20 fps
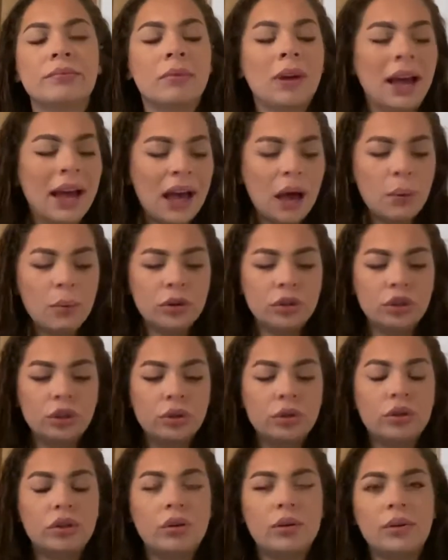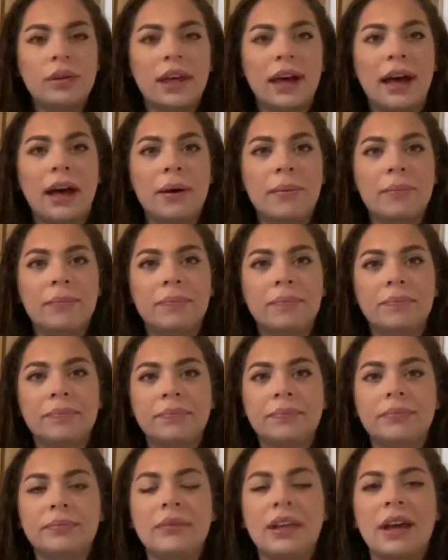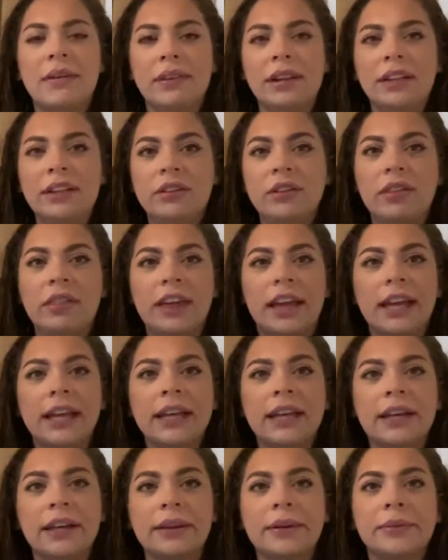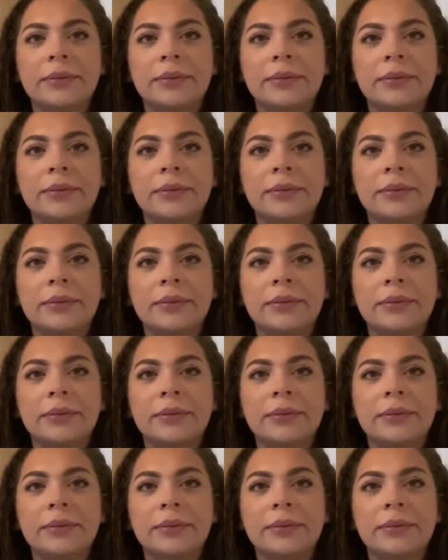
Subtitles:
How would you do that? Have a little think.